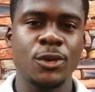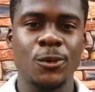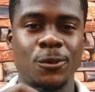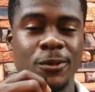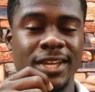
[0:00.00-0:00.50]

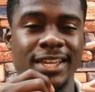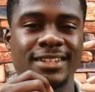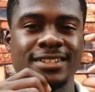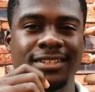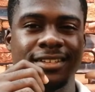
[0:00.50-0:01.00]
Okay,
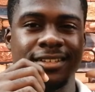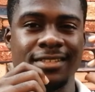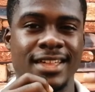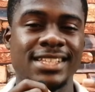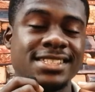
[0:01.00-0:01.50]

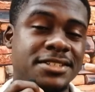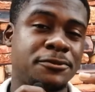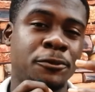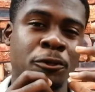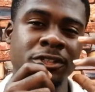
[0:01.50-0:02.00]
that's it
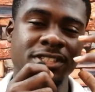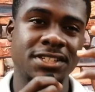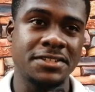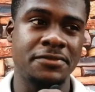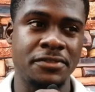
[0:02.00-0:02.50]
for
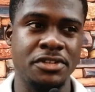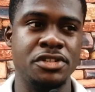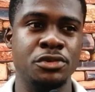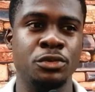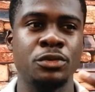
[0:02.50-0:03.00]
this
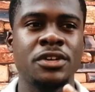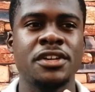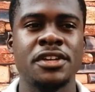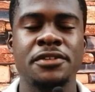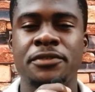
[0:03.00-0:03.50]
video.
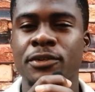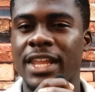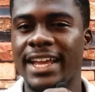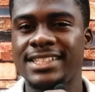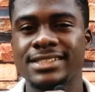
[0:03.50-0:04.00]
If you
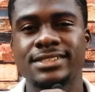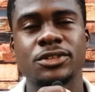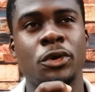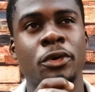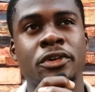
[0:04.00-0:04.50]
liked it
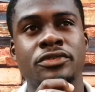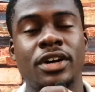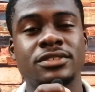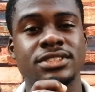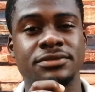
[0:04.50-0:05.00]
or you
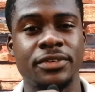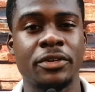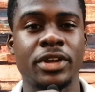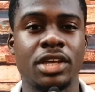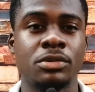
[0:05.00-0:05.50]
found it
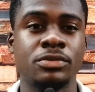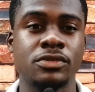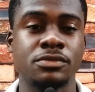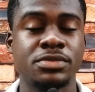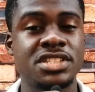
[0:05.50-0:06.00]
very
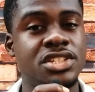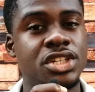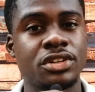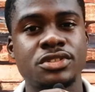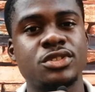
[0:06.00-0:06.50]
helpful, please
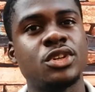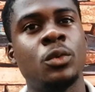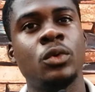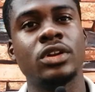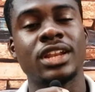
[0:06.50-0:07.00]
share to
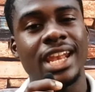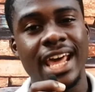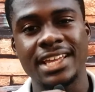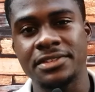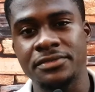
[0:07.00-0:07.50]
someone,
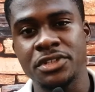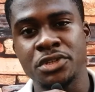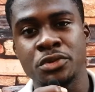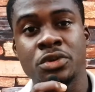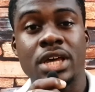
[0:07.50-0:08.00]
like the
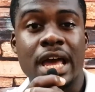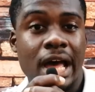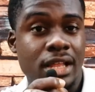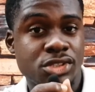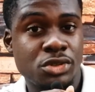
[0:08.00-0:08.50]
video,
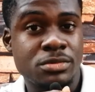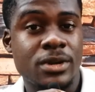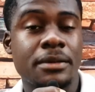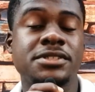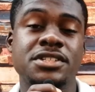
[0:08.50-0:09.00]
and
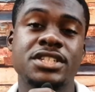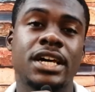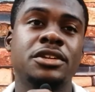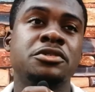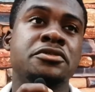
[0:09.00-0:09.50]
subscribe to the
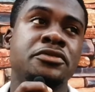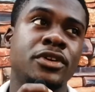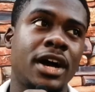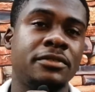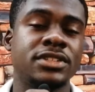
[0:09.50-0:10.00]
channel if you
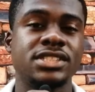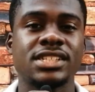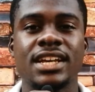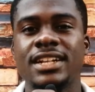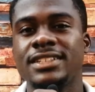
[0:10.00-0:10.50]
haven't.
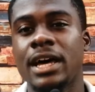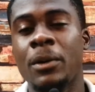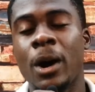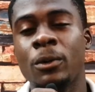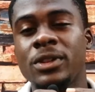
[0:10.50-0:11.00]
Now
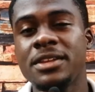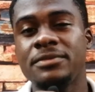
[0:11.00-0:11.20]
I will leave